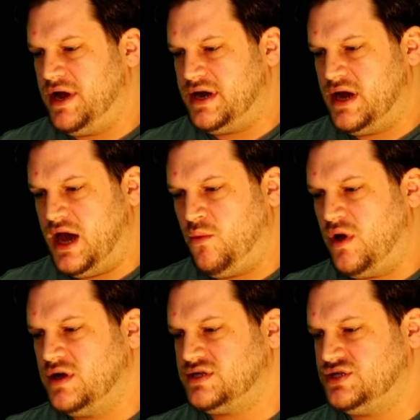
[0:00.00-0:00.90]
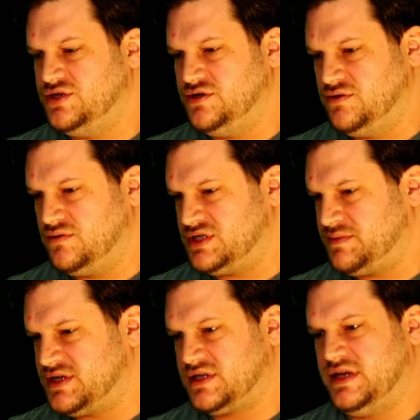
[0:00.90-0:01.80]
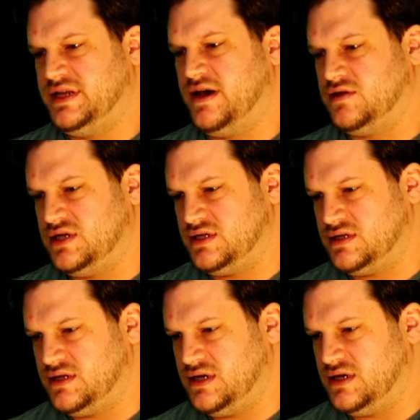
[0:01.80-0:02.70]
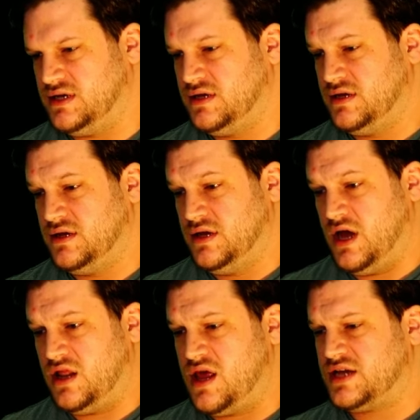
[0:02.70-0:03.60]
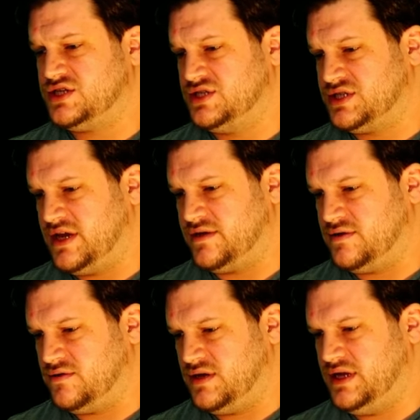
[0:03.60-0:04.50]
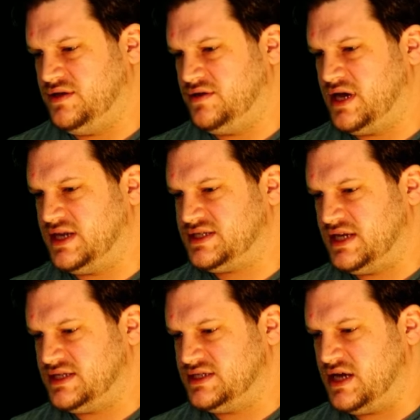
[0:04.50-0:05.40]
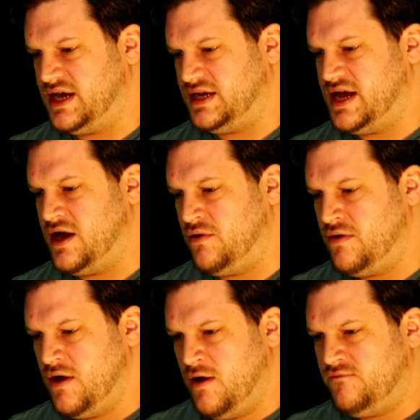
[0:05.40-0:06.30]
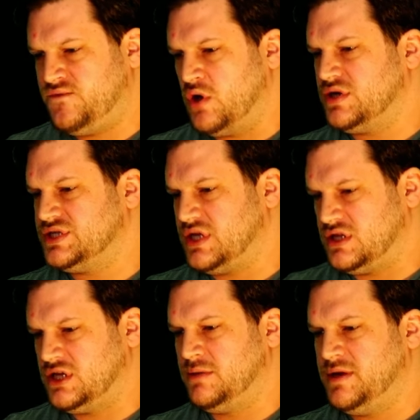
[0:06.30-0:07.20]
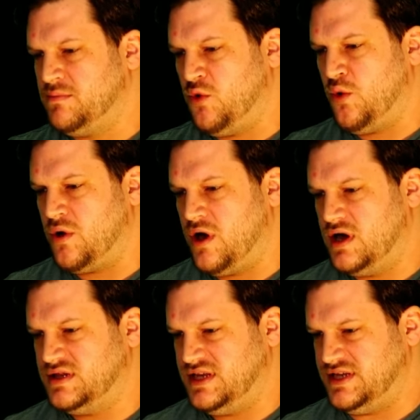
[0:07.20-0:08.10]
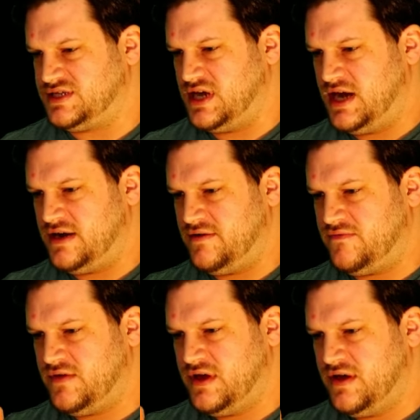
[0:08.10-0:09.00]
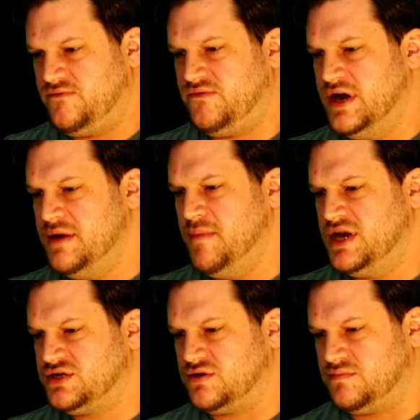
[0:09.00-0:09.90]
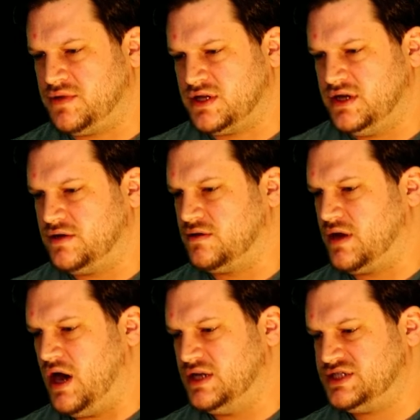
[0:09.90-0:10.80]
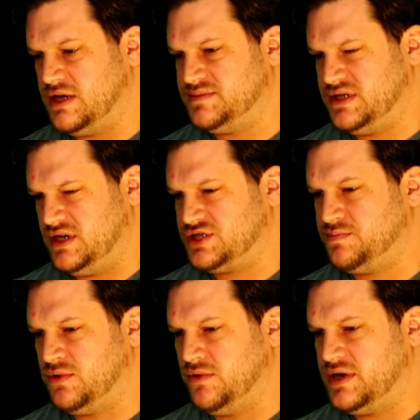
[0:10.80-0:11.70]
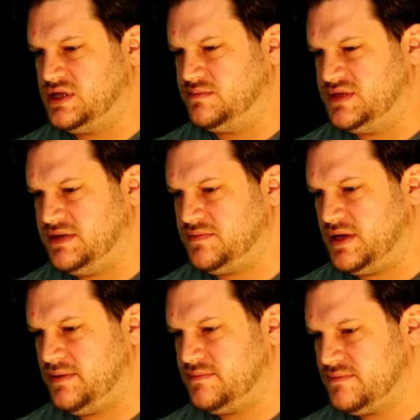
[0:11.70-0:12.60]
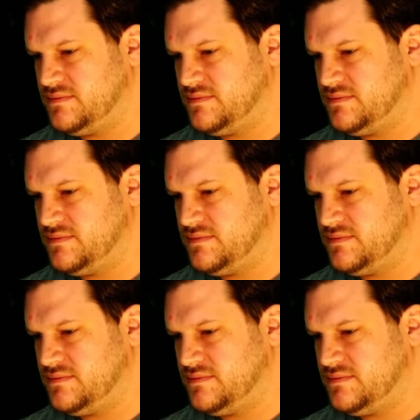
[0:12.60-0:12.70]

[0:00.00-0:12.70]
But I want to, especially now that the election cycle in the United States is dying down, focus a little bit more on these kind of fundamental political concepts and exploring them deeply.